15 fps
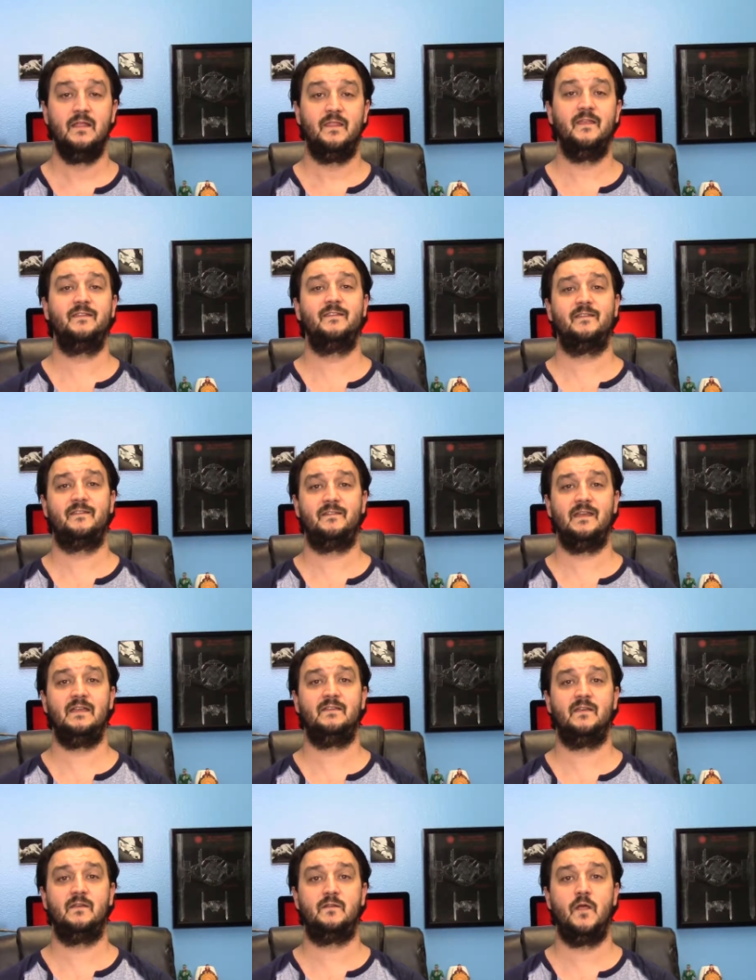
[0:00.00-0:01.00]
This is
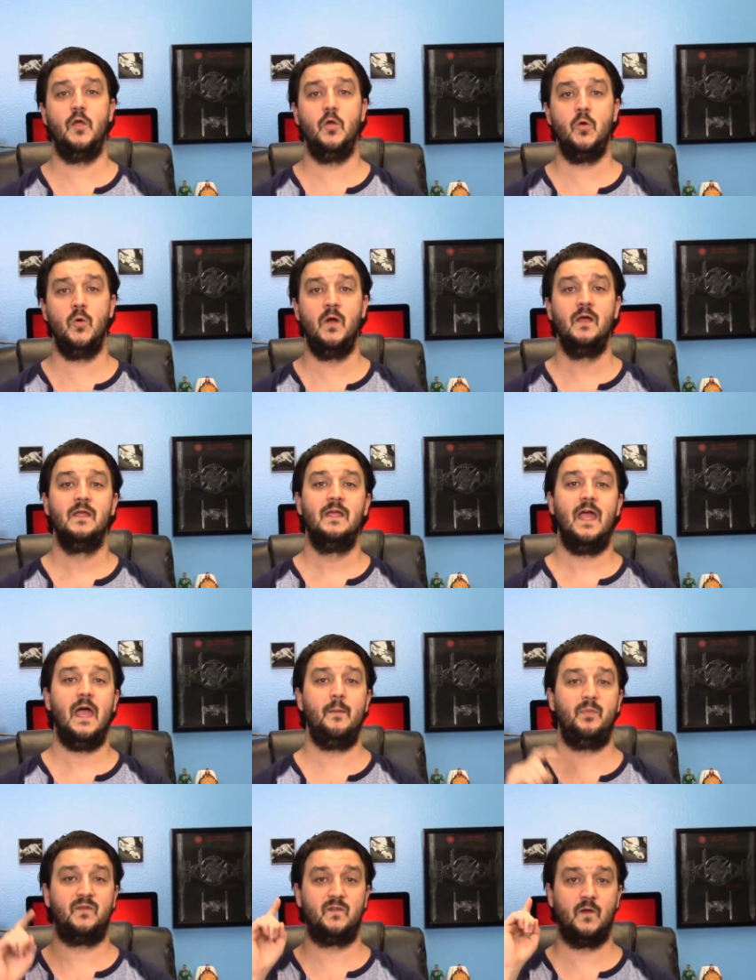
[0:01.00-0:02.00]
season two
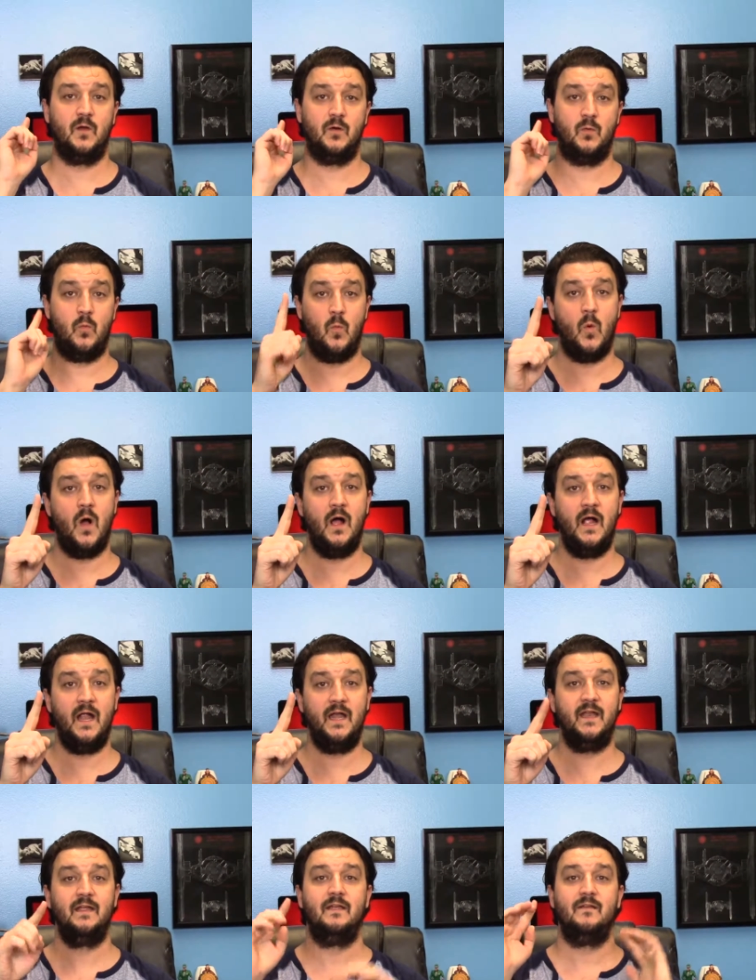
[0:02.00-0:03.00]
episode
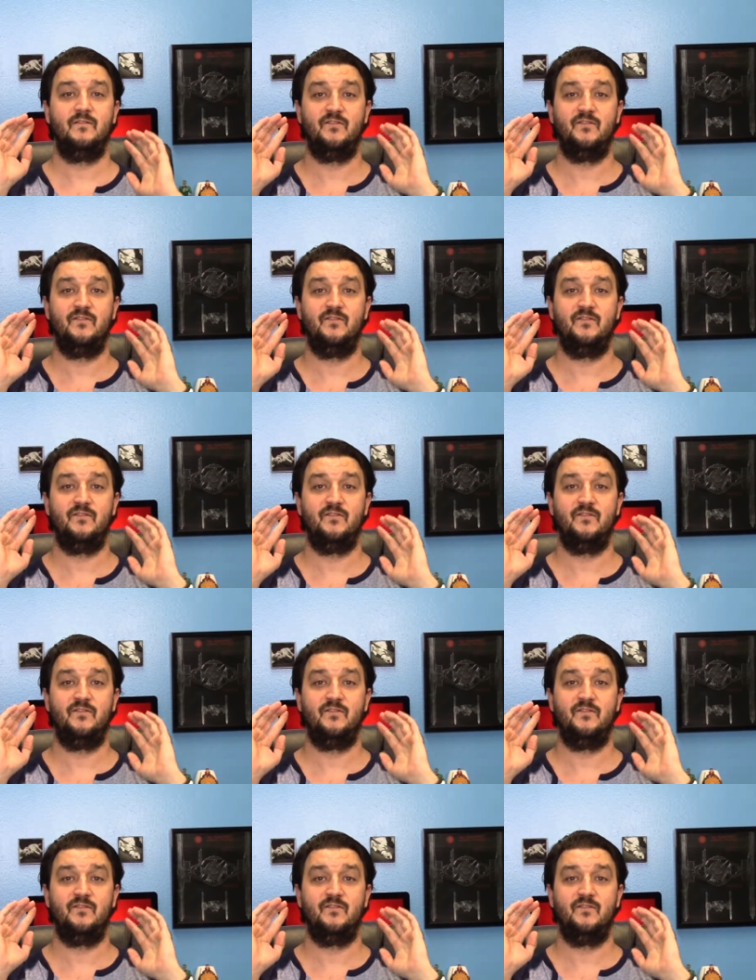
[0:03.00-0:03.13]
one.